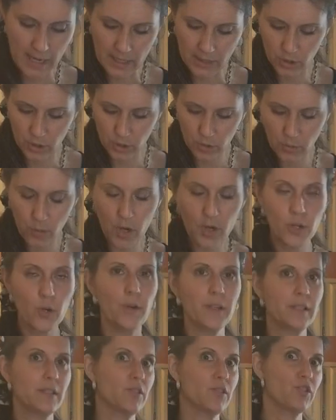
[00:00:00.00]
And you are
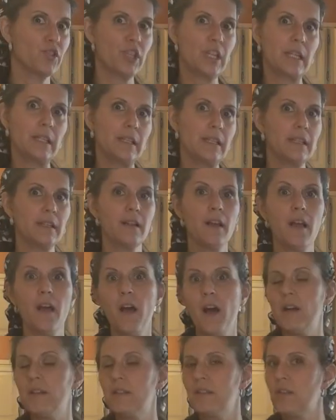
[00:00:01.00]
going to chill it
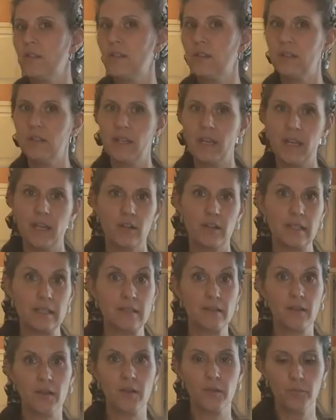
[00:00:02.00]
until the layer
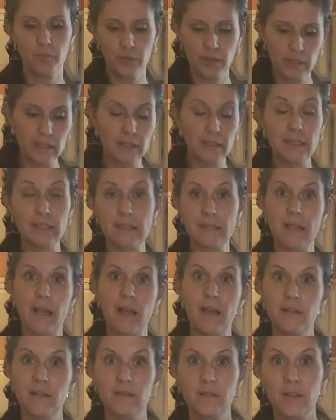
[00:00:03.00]
is completely
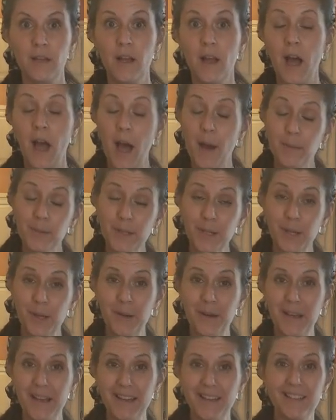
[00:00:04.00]
set. I'm going to go
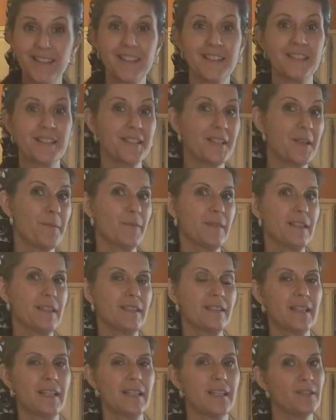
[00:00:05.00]
ahead and slip
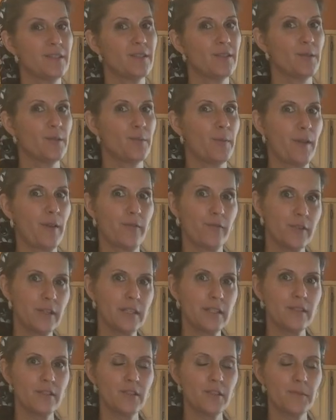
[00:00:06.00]
this into my
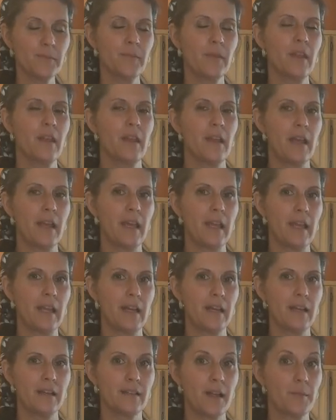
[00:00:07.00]
freezer,
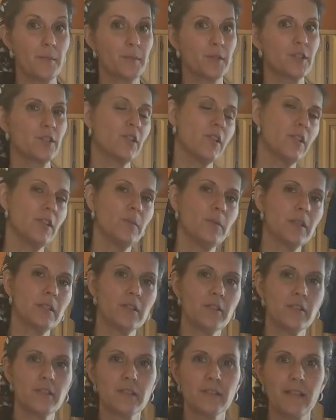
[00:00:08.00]
and I'm going to show you what
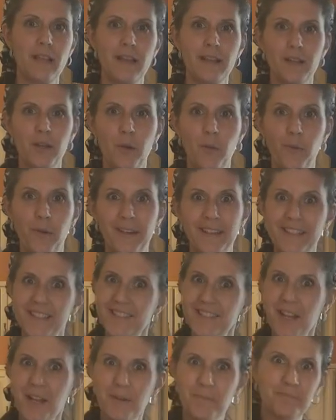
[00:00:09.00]
it looks like when
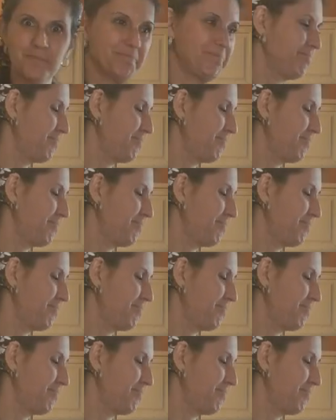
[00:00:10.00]
it's done.